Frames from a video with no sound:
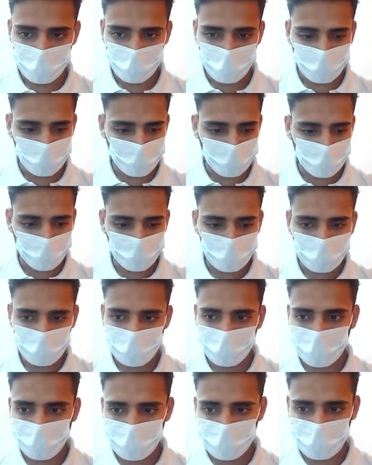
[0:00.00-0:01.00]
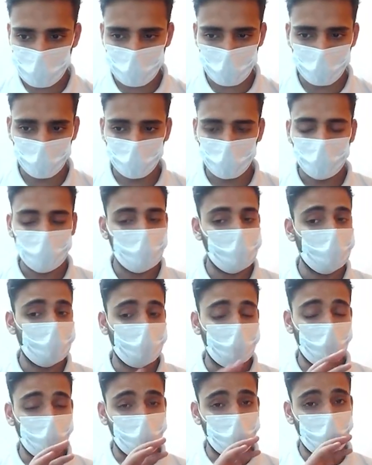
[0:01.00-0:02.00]
Okay, this is done.
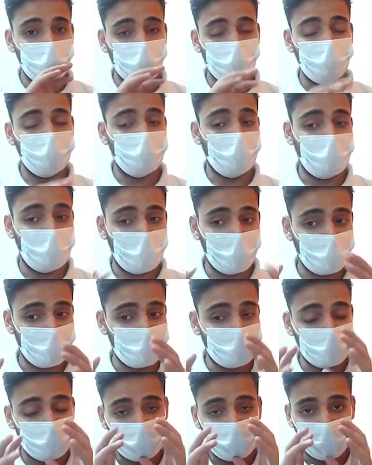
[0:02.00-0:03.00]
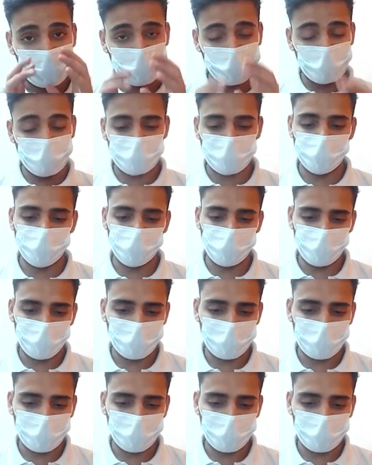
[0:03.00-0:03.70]
Now what will happen inside this loop?